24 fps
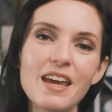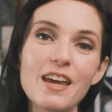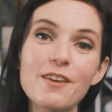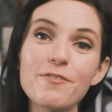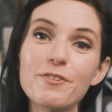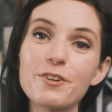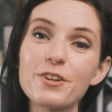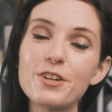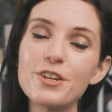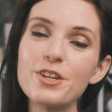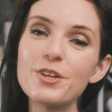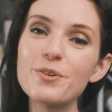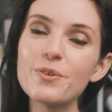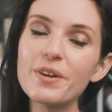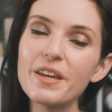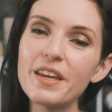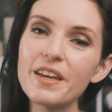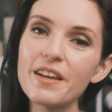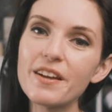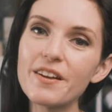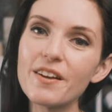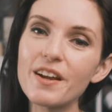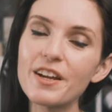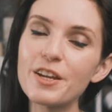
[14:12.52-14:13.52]
If you're new
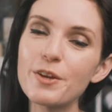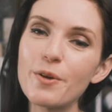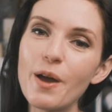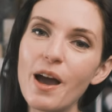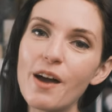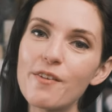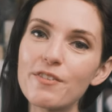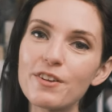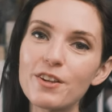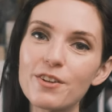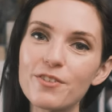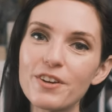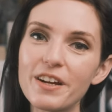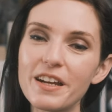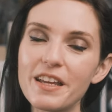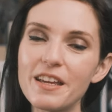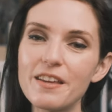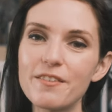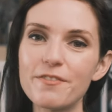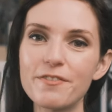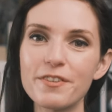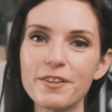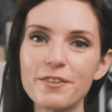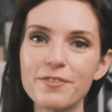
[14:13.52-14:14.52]
here and you haven't
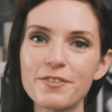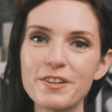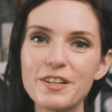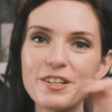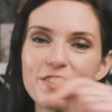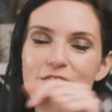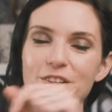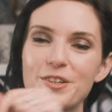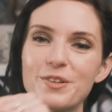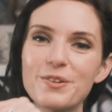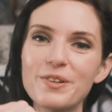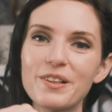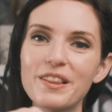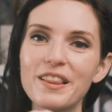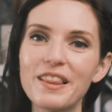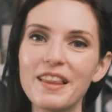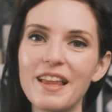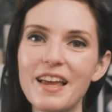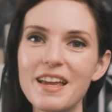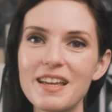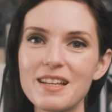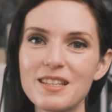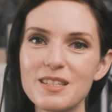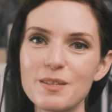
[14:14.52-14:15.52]
already, feel free to
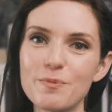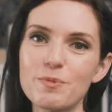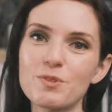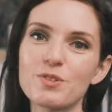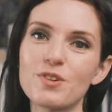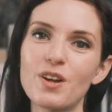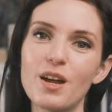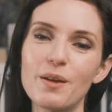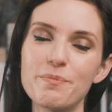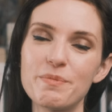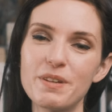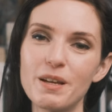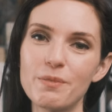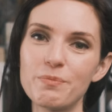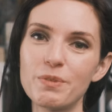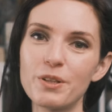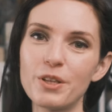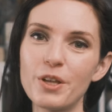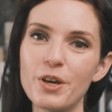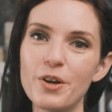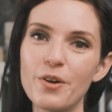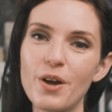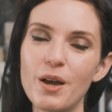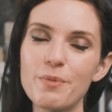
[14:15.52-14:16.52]
like and subscribe down
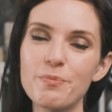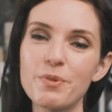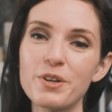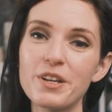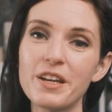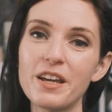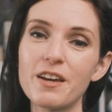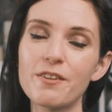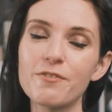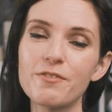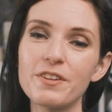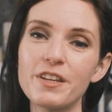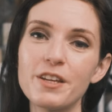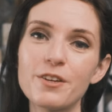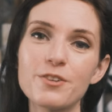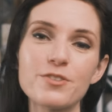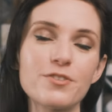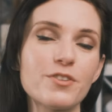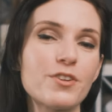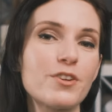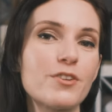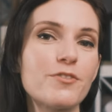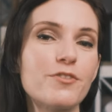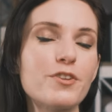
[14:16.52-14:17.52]
below. I'm putting up
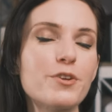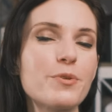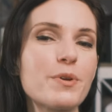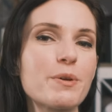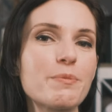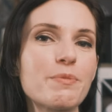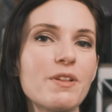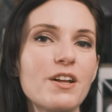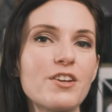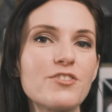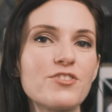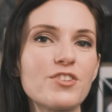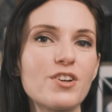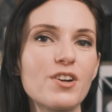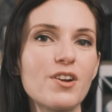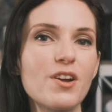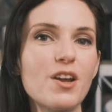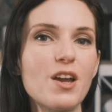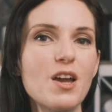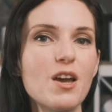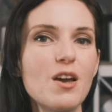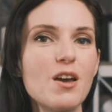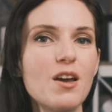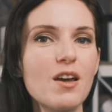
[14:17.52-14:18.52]
videos for your viewing pleasure
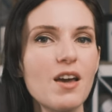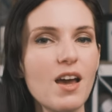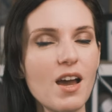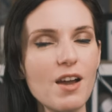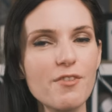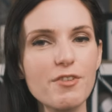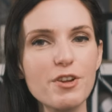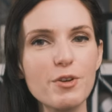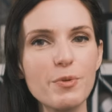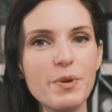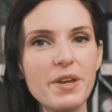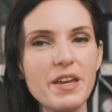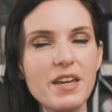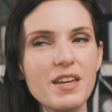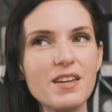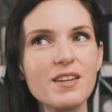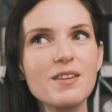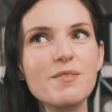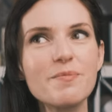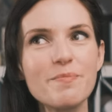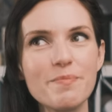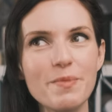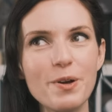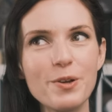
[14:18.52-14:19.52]
every week,
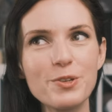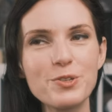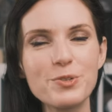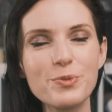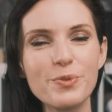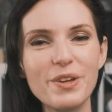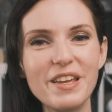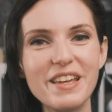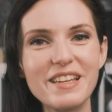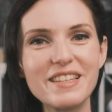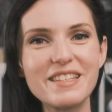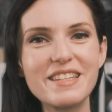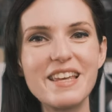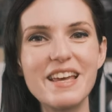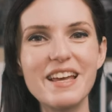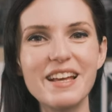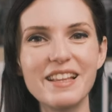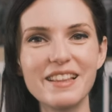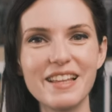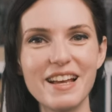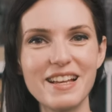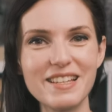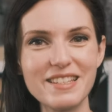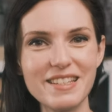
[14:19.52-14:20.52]
most weeks,
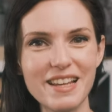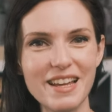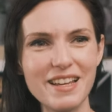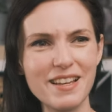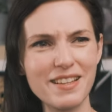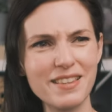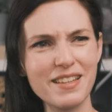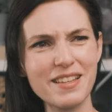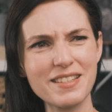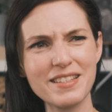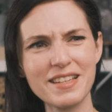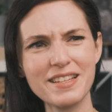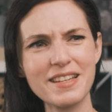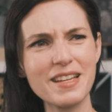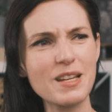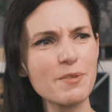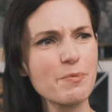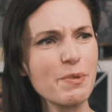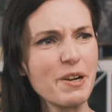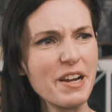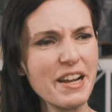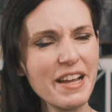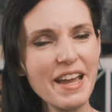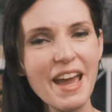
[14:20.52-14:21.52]
unless I unless I take a
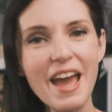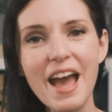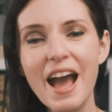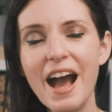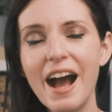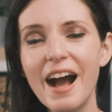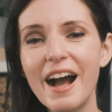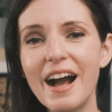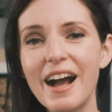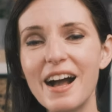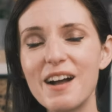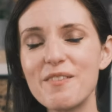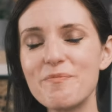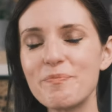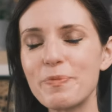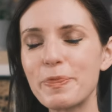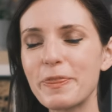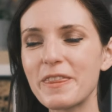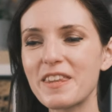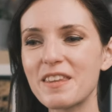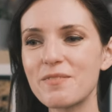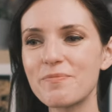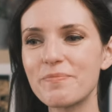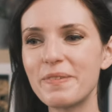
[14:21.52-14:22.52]
break.
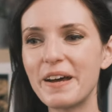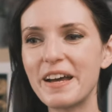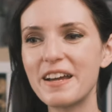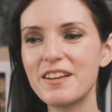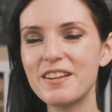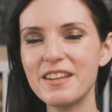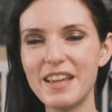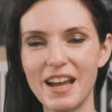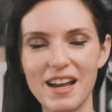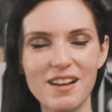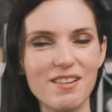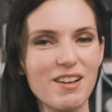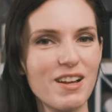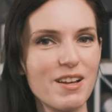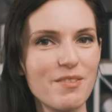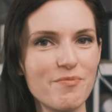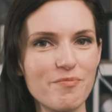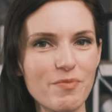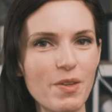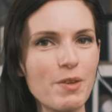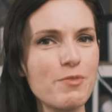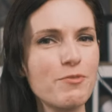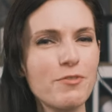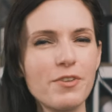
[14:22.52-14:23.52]
Um, but yeah,
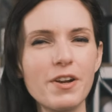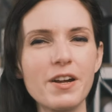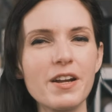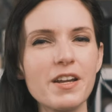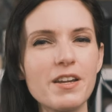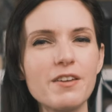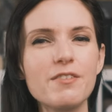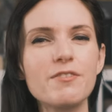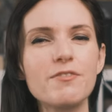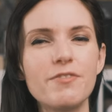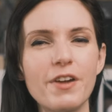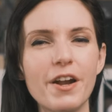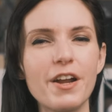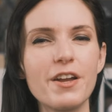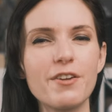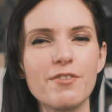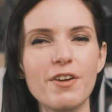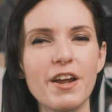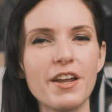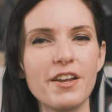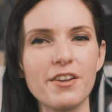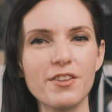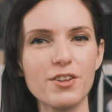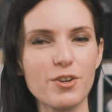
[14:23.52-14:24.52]
I'm, I'm very, very
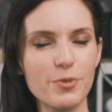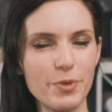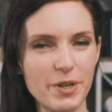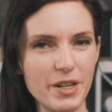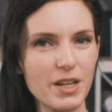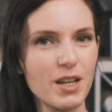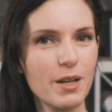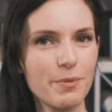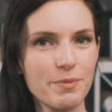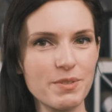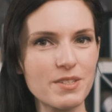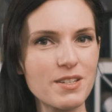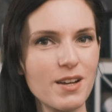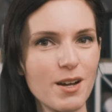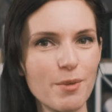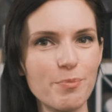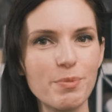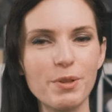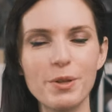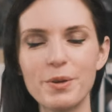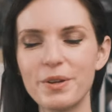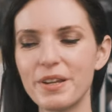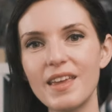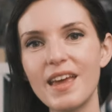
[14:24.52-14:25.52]
regular when it comes to
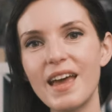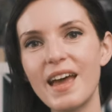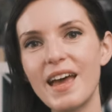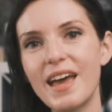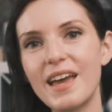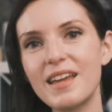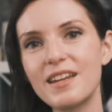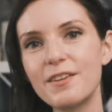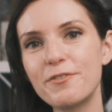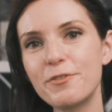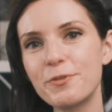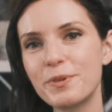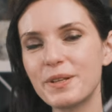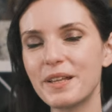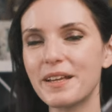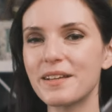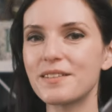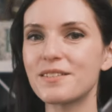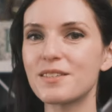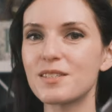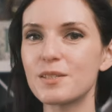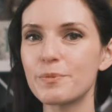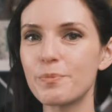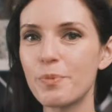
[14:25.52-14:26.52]
uploading. And if you would
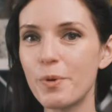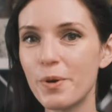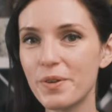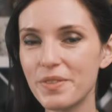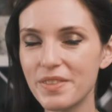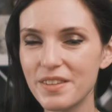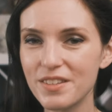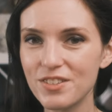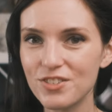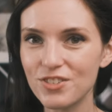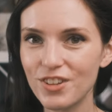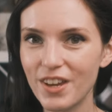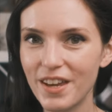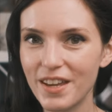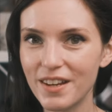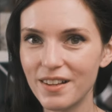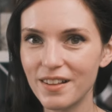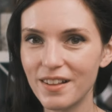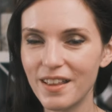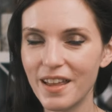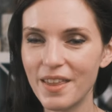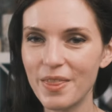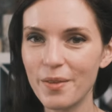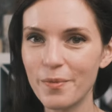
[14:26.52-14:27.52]
like to support this
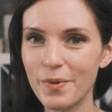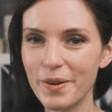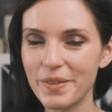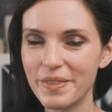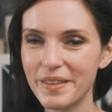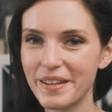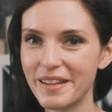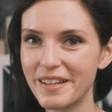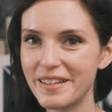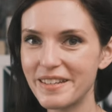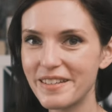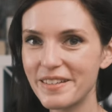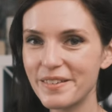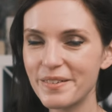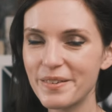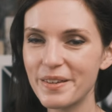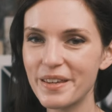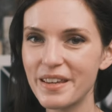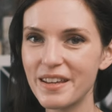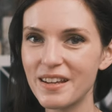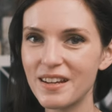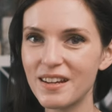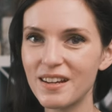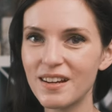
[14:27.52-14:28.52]
channel and the work that I do
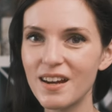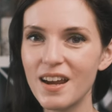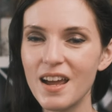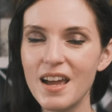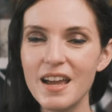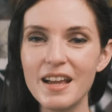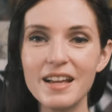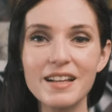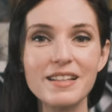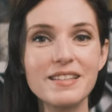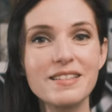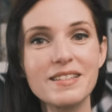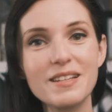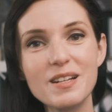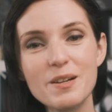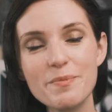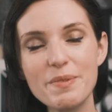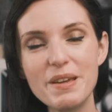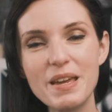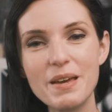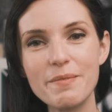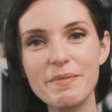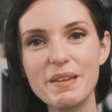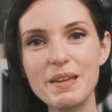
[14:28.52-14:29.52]
here, consider
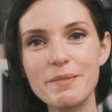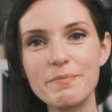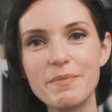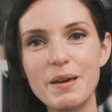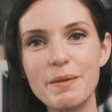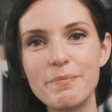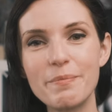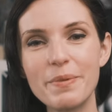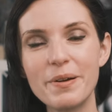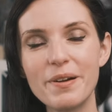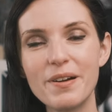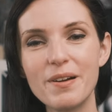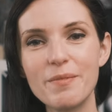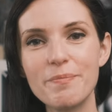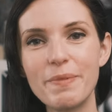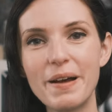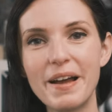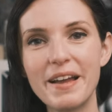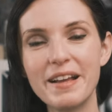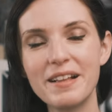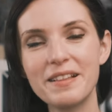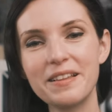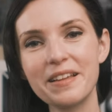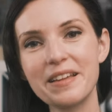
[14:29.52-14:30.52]
becoming a member
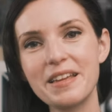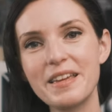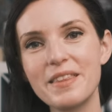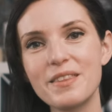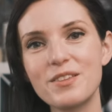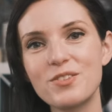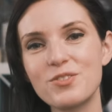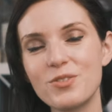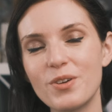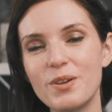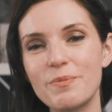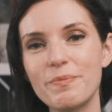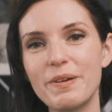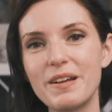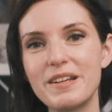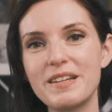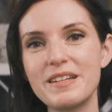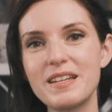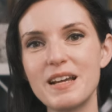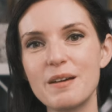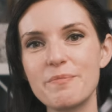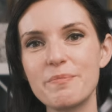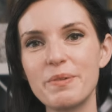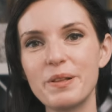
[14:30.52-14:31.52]
by clicking the join
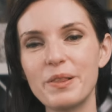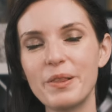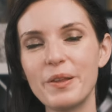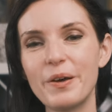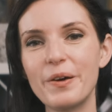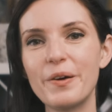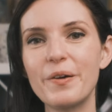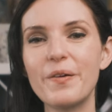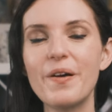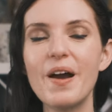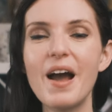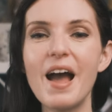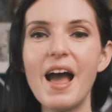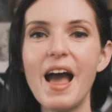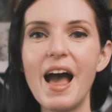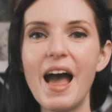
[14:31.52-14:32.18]
button down below.